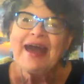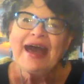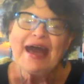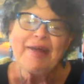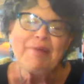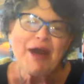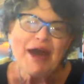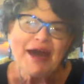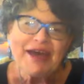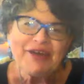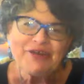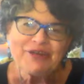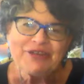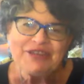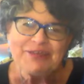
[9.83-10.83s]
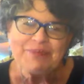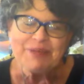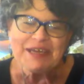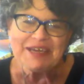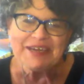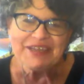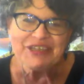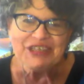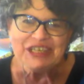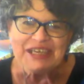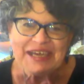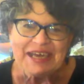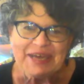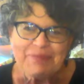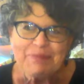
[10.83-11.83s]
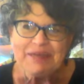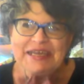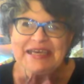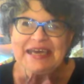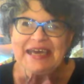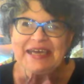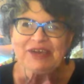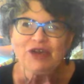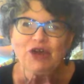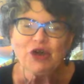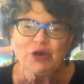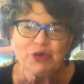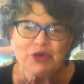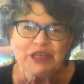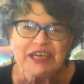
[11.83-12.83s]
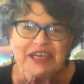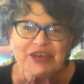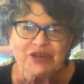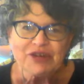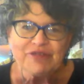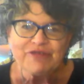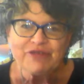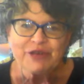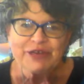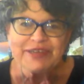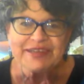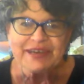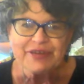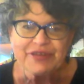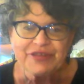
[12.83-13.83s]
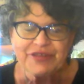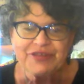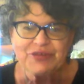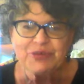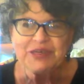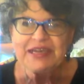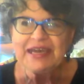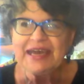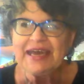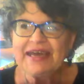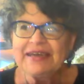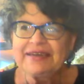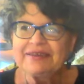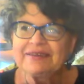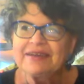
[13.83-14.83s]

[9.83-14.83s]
I'm honored to be a GAPN co-leader for South Sudan,